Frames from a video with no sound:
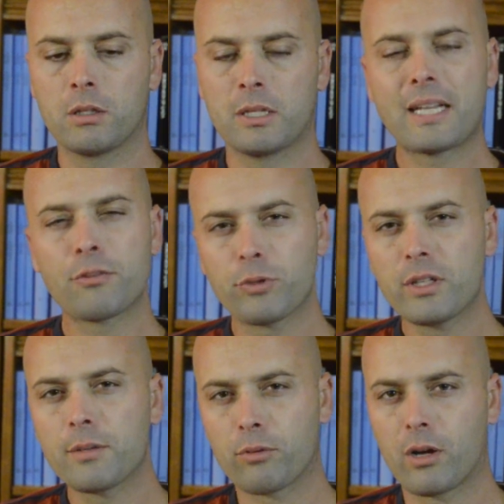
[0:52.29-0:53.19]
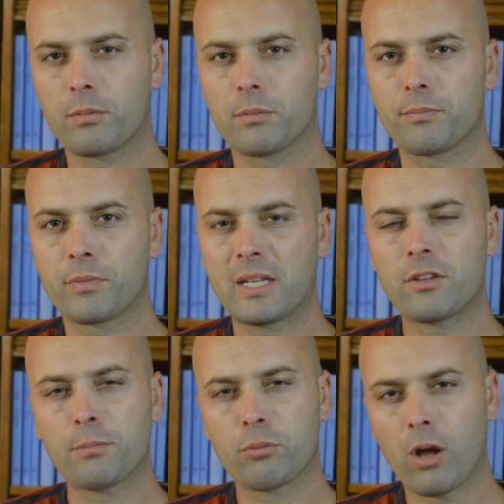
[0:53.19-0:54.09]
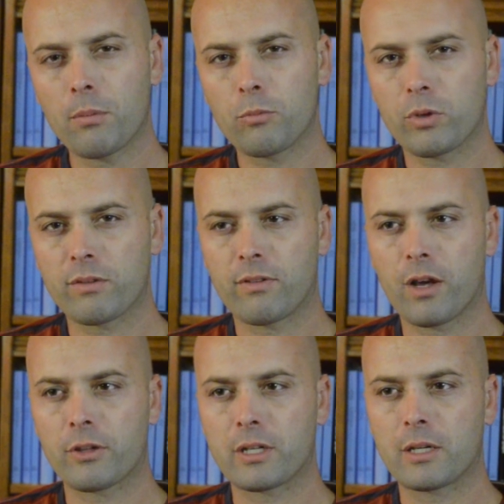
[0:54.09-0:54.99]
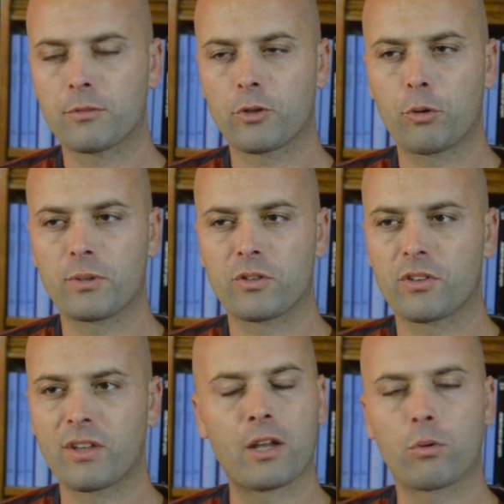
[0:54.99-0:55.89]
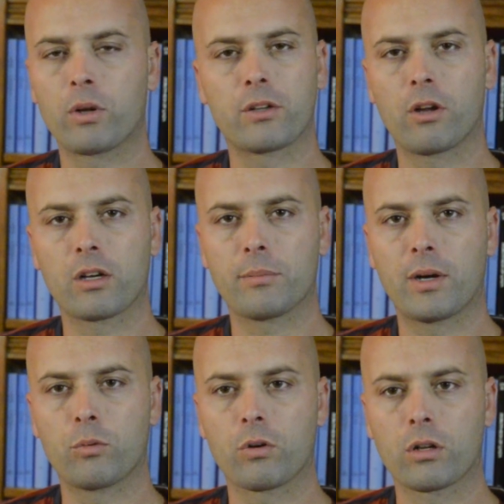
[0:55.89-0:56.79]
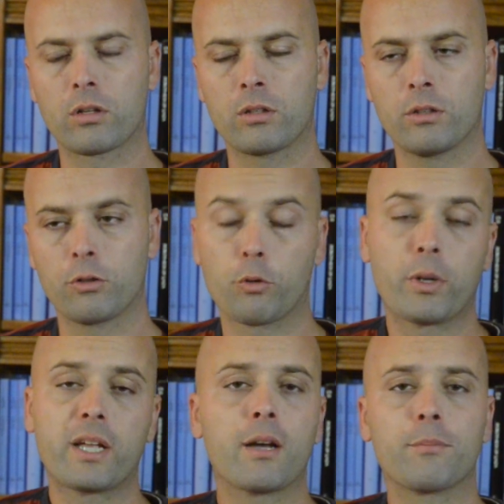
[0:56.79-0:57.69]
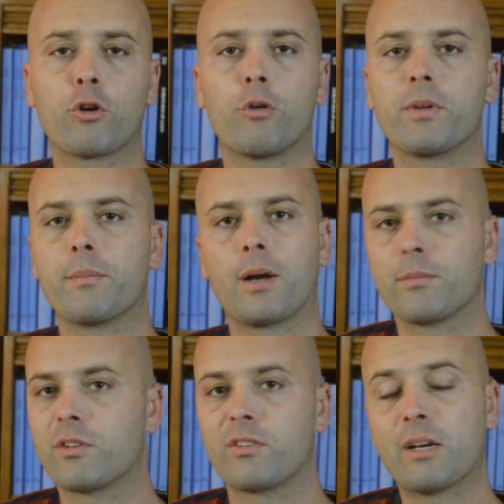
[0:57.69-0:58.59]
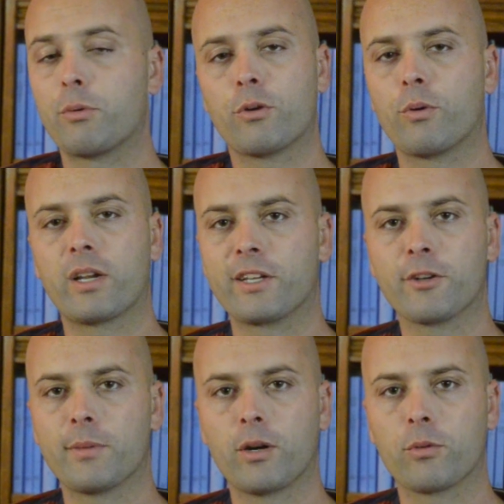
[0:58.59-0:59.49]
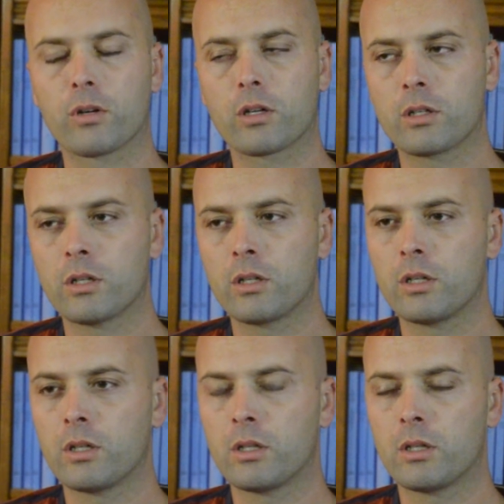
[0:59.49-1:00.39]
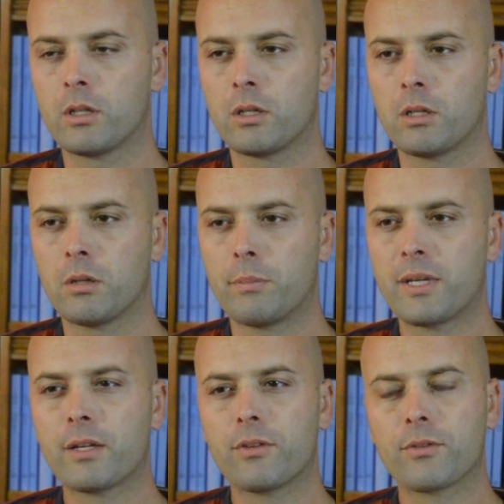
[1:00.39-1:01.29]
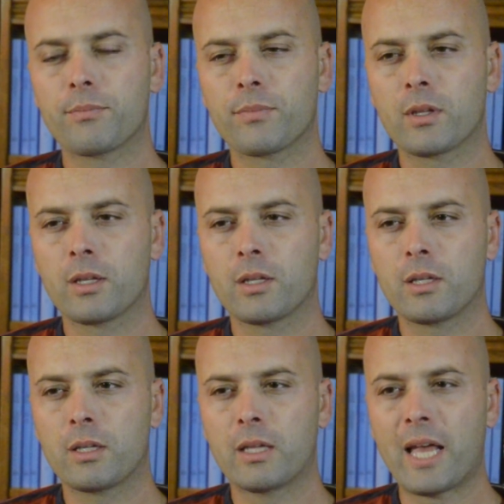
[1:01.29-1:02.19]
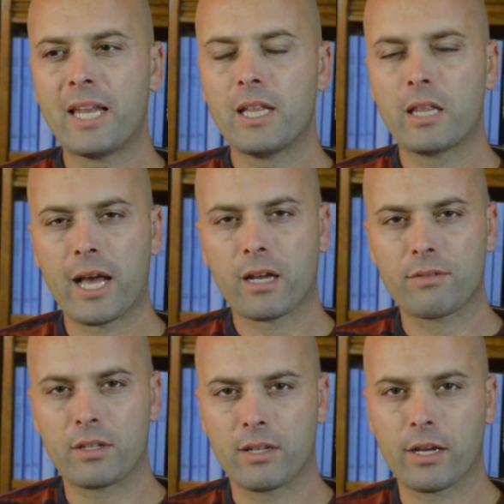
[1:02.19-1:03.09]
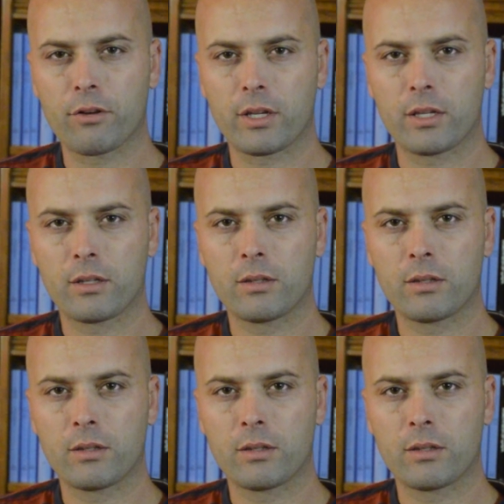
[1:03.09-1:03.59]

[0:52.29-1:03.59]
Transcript: And that's really a problem. It's a problem when a father comes home and says, I don't want to talk about work. Or when he comes home and the mom says, Yeah, we don't want to hear about work. Because any lack of integrity